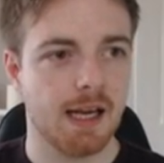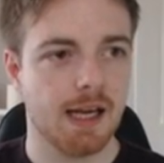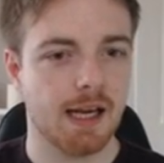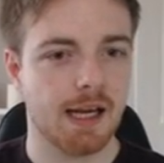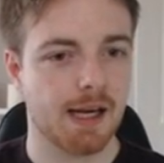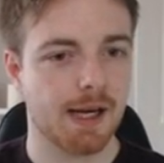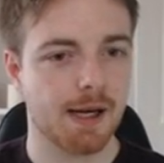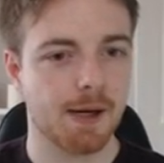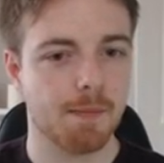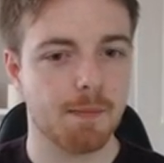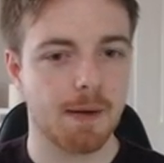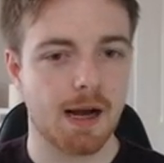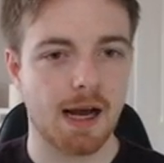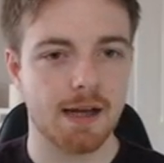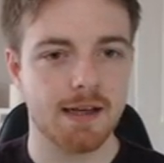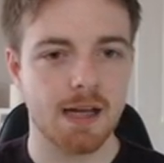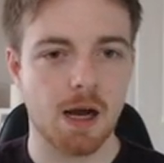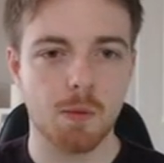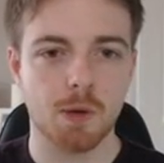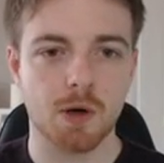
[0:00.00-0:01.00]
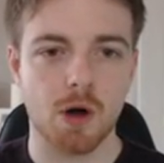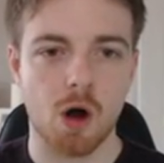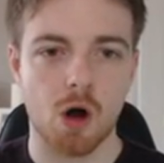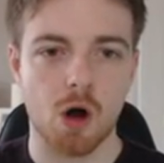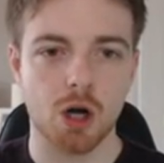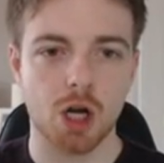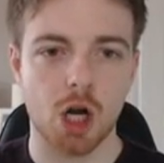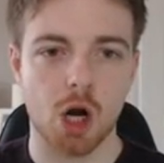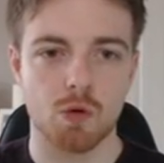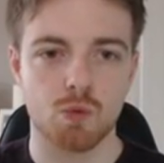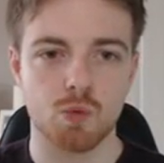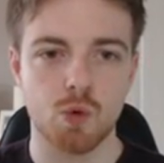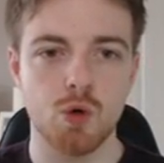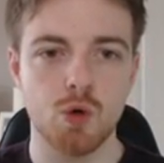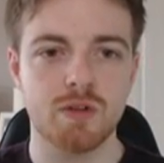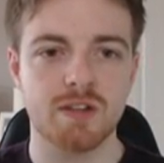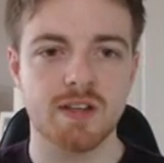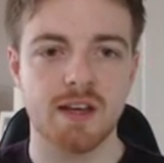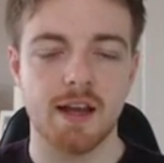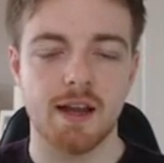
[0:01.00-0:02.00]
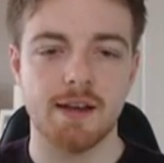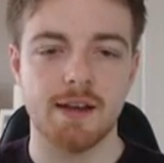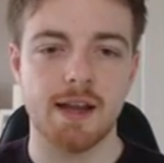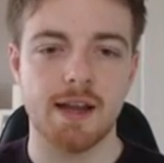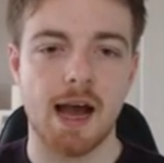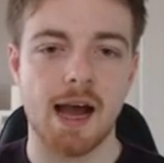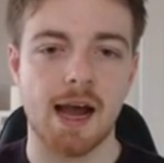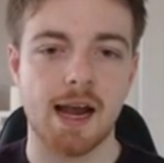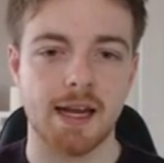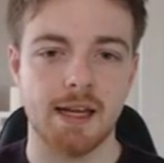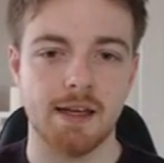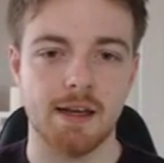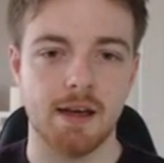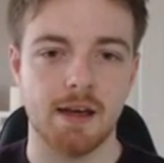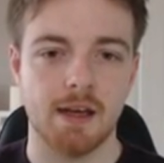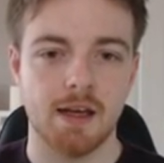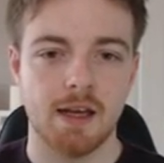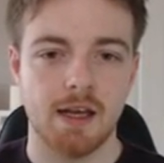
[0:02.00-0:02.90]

Um, and now we're on Route 9.